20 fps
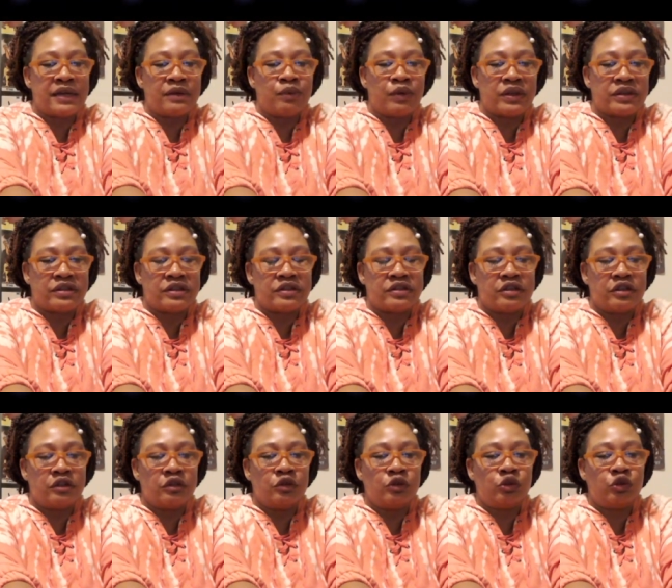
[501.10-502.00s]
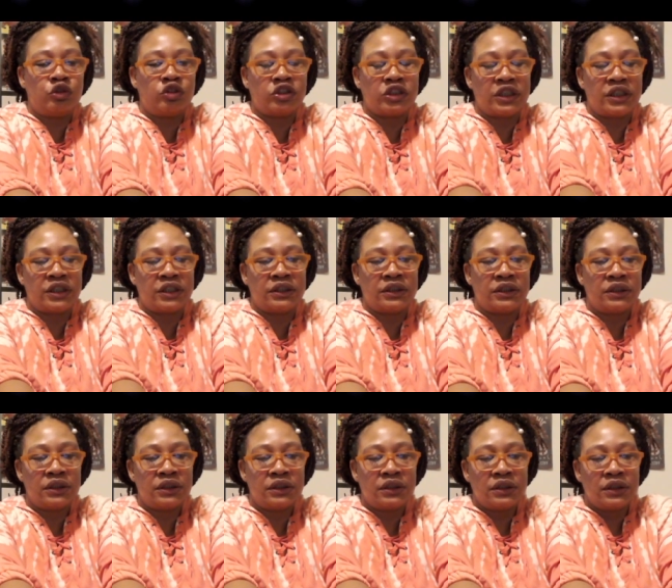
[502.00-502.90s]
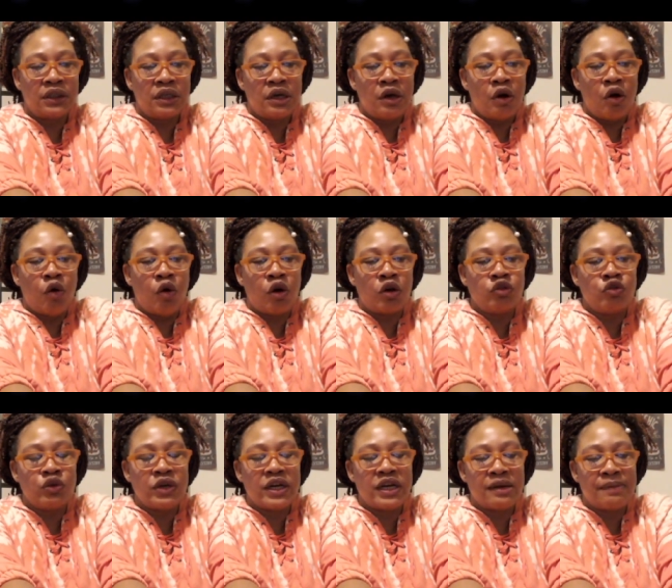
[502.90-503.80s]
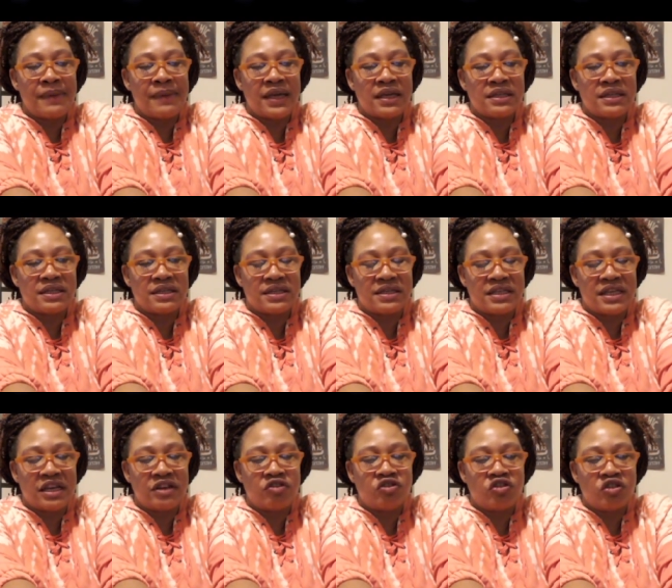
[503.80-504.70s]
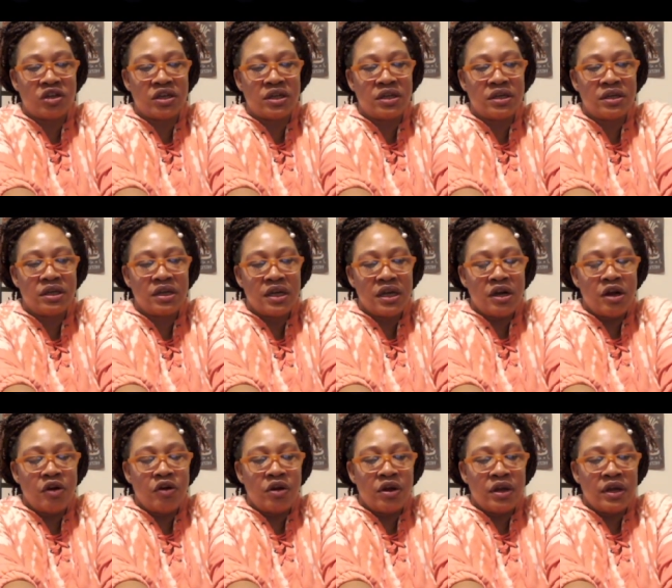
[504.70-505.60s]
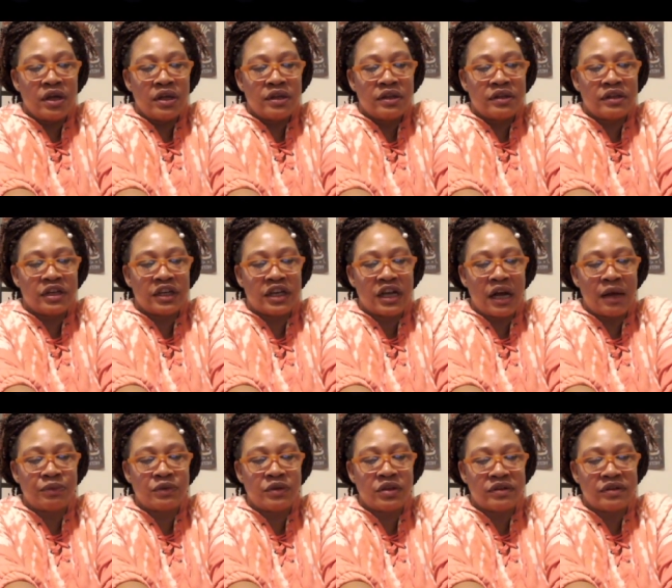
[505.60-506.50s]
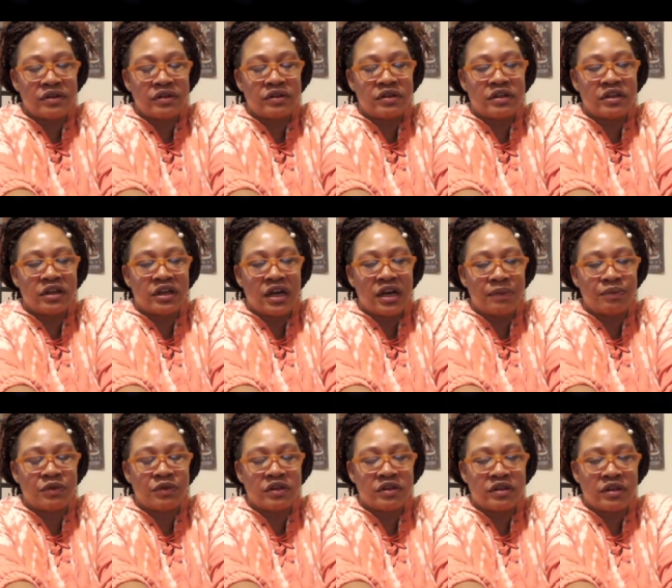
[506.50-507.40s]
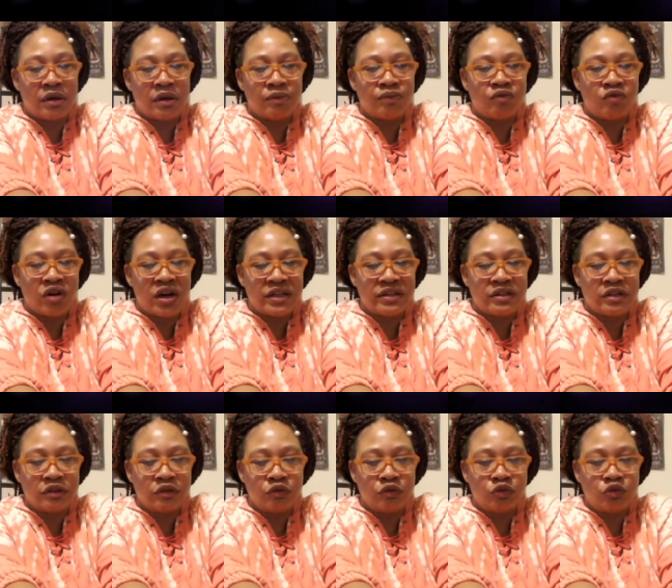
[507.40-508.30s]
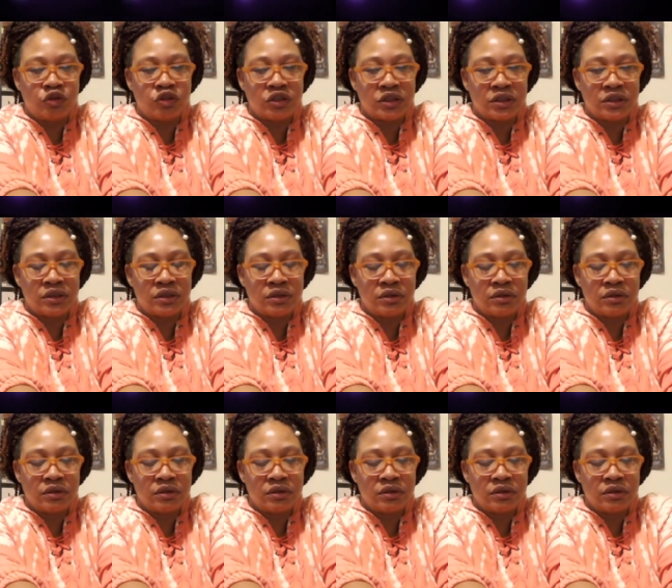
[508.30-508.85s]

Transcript: wants a solution or you need to make a decision to come to to come to some resolution.